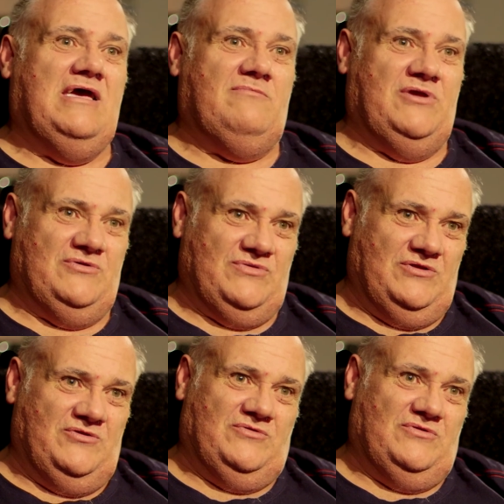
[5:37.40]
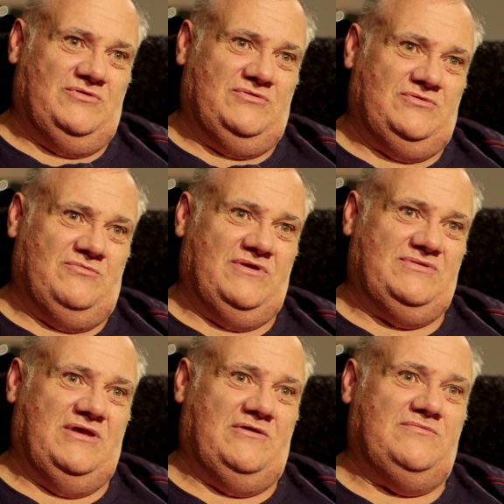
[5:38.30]
because I do it to
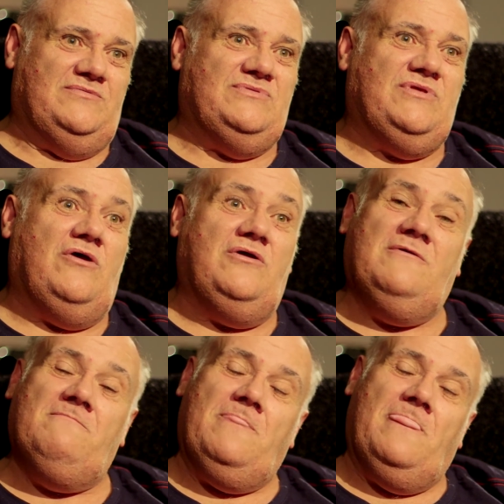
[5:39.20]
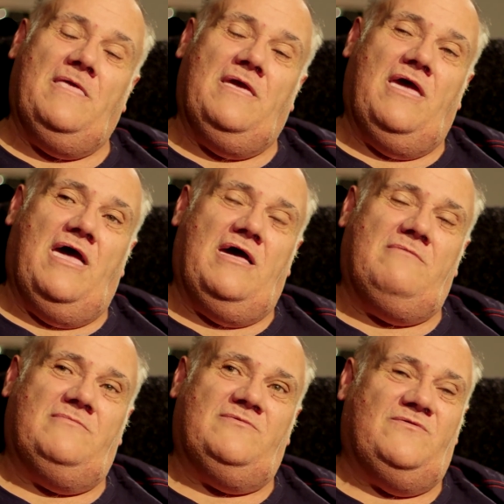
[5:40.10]
myself. So
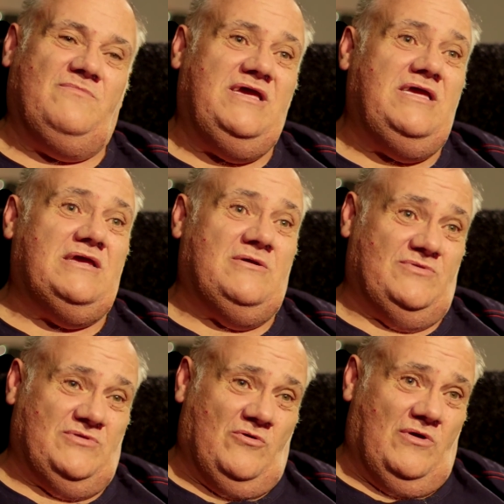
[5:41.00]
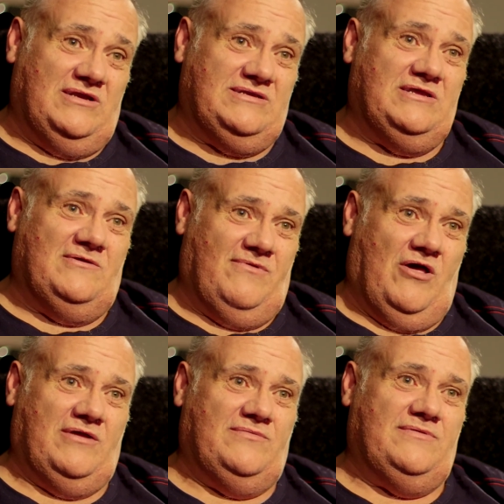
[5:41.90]
for me, it was a quality of
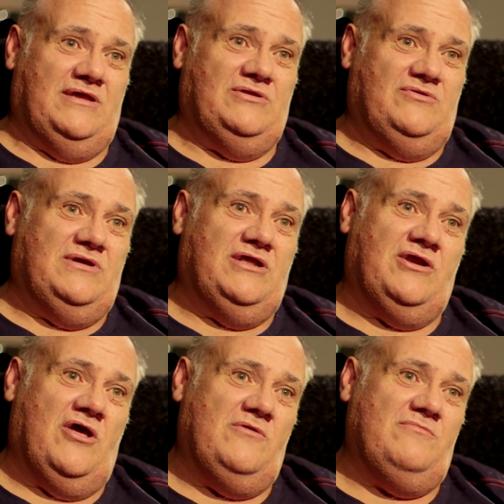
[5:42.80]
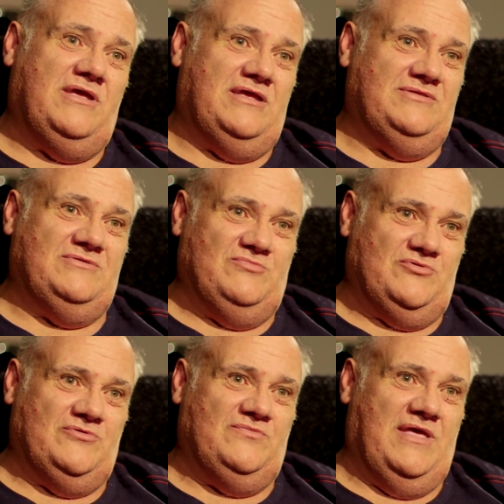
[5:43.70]
life, and doing it at home has
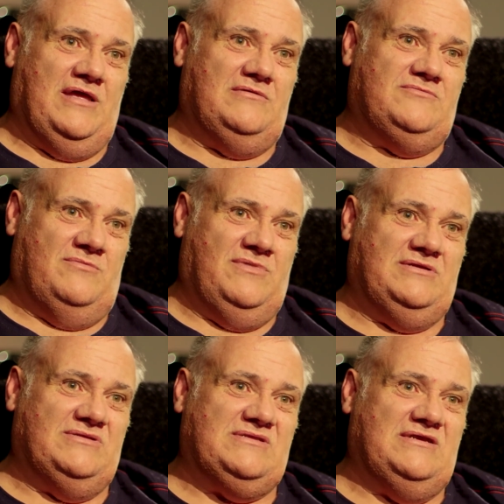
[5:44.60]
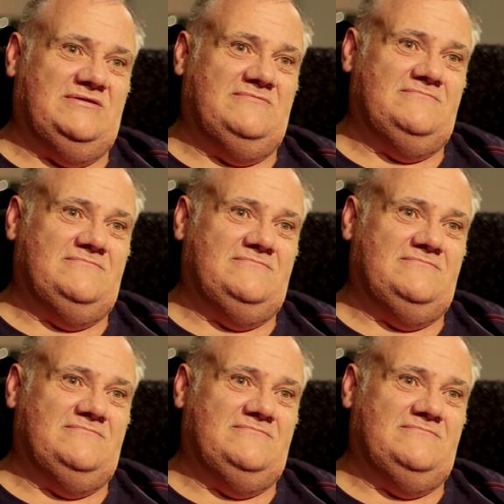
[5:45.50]
improved that tremendously.